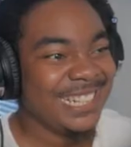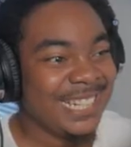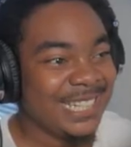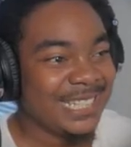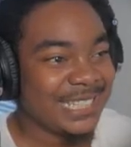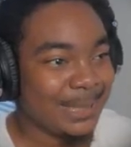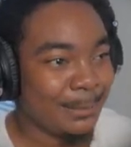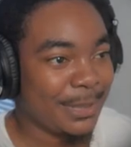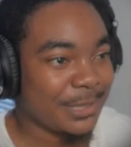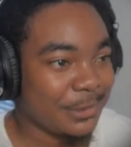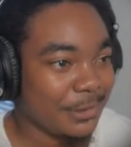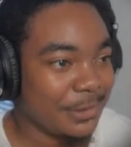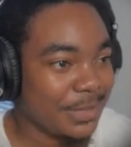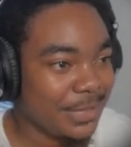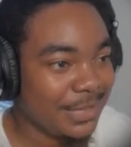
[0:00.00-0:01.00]
it's a
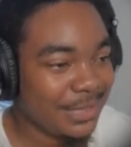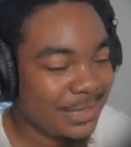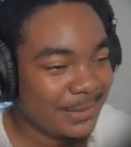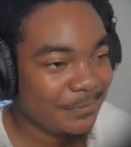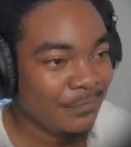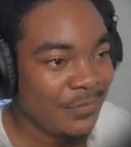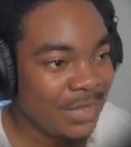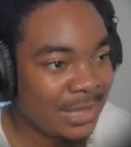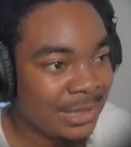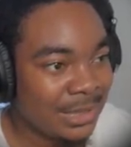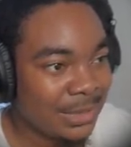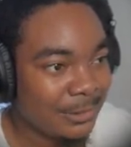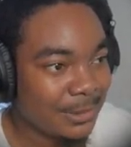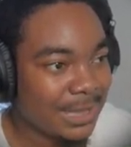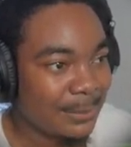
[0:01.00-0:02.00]
bird.
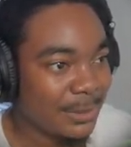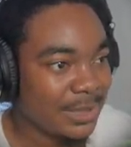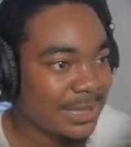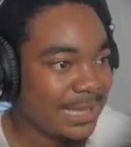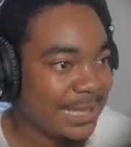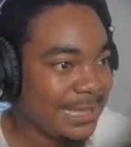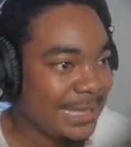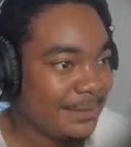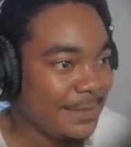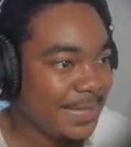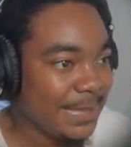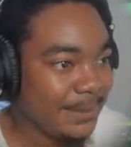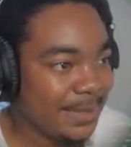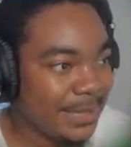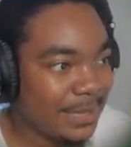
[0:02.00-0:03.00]
What that boy say cheep
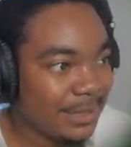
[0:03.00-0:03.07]
cheep,